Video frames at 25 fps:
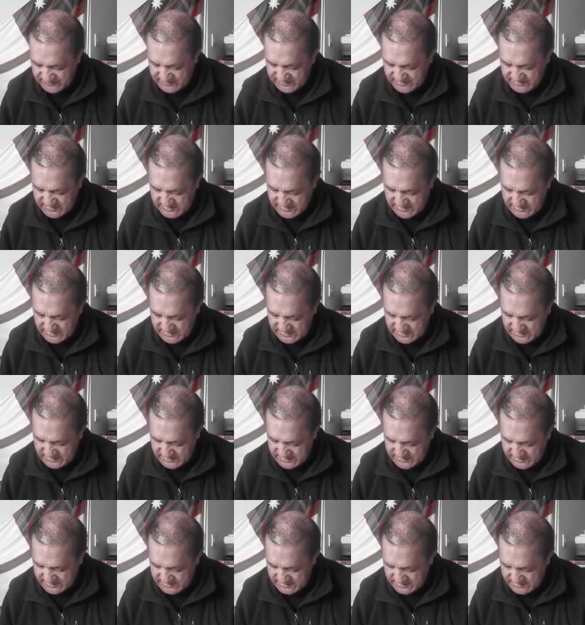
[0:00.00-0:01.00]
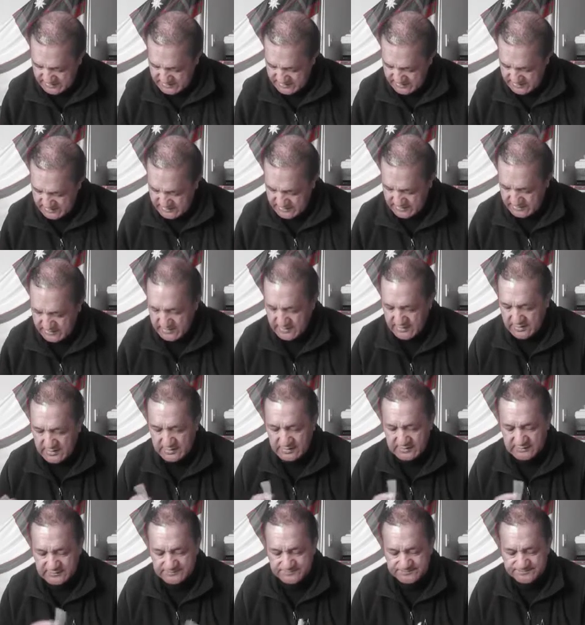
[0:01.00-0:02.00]

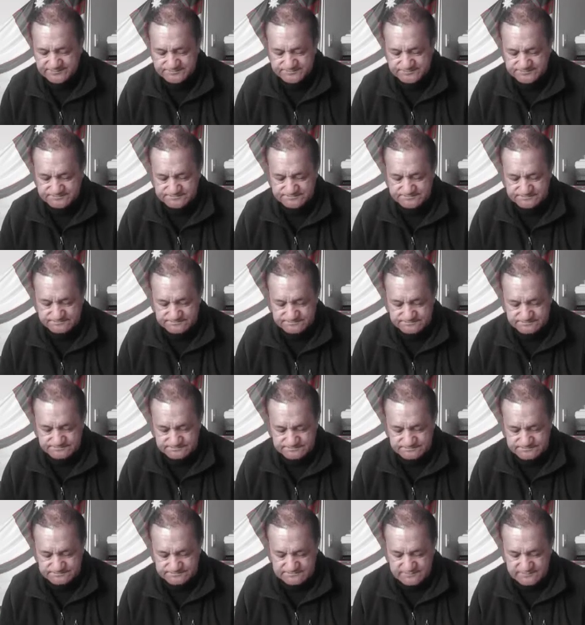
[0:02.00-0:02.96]
Nobody speaks.